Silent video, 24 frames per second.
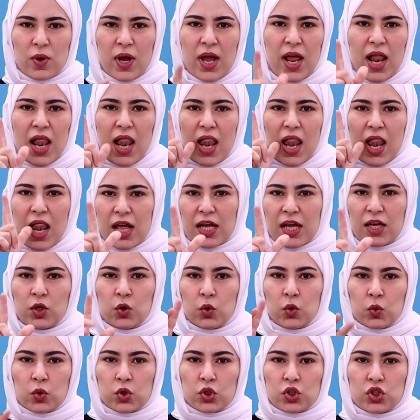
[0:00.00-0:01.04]

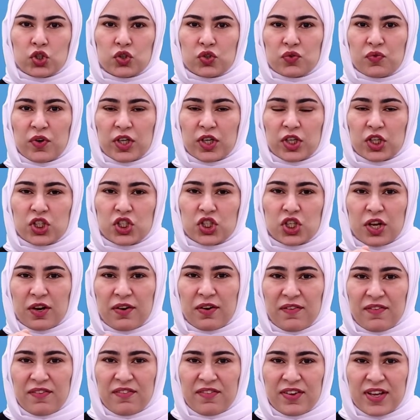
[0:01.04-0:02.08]
imagine
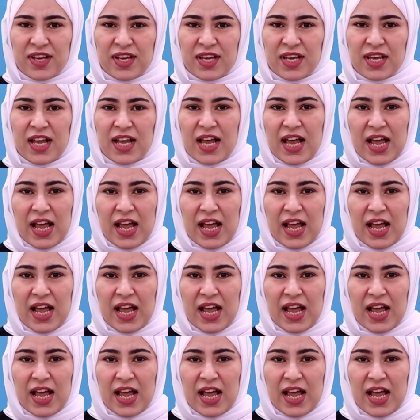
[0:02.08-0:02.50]
yourself